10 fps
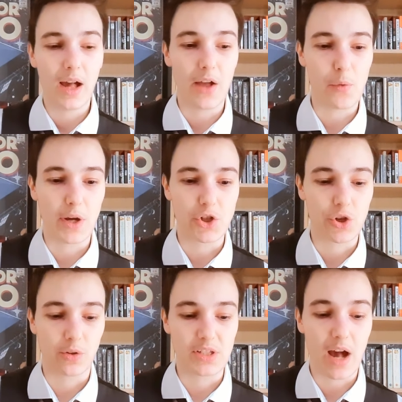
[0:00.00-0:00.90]
otherwise
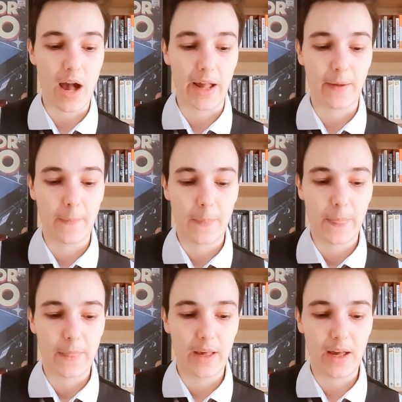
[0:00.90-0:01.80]
she'll die.
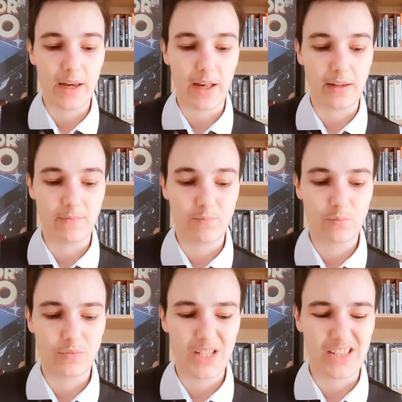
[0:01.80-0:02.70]
And then
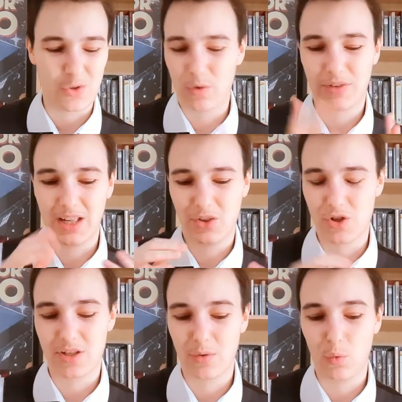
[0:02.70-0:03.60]
it's sort of like
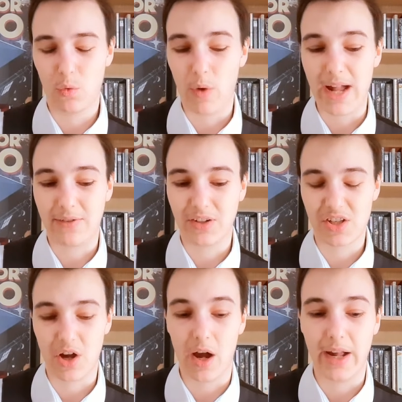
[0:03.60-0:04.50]
just waved
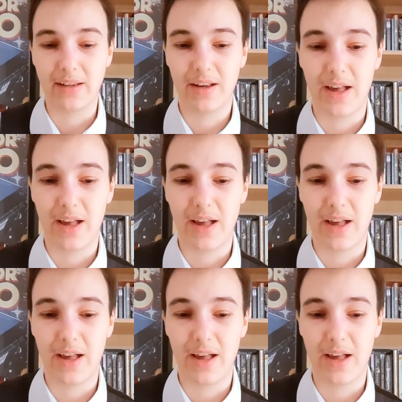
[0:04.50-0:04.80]
aside,